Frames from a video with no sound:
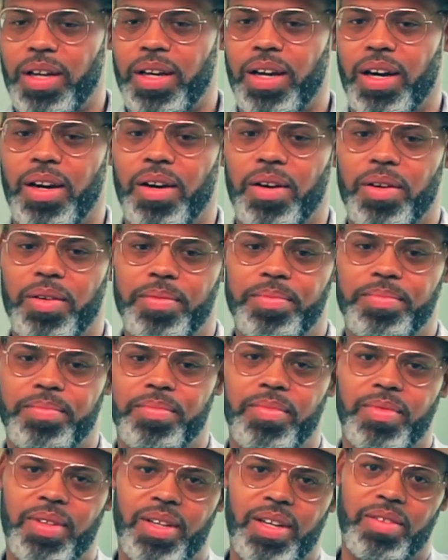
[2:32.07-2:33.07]

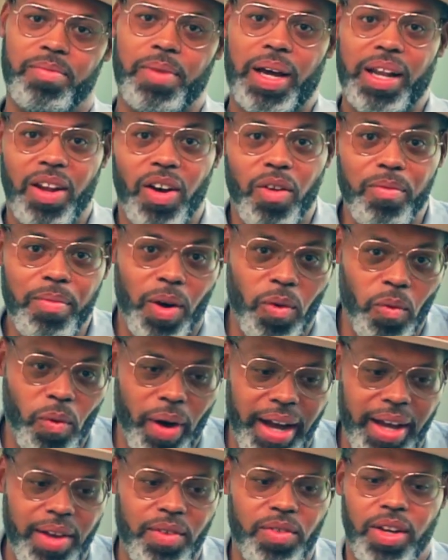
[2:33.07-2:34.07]
Because I love my
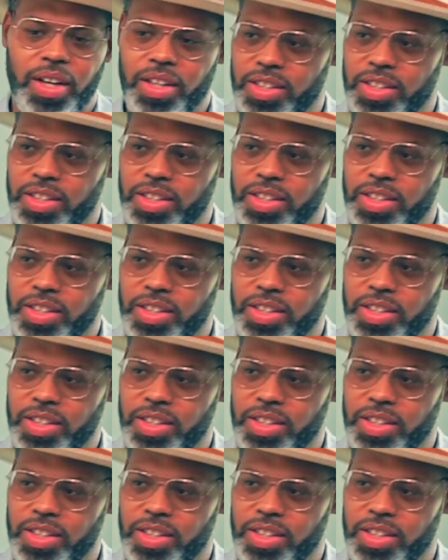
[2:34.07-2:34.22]
wife.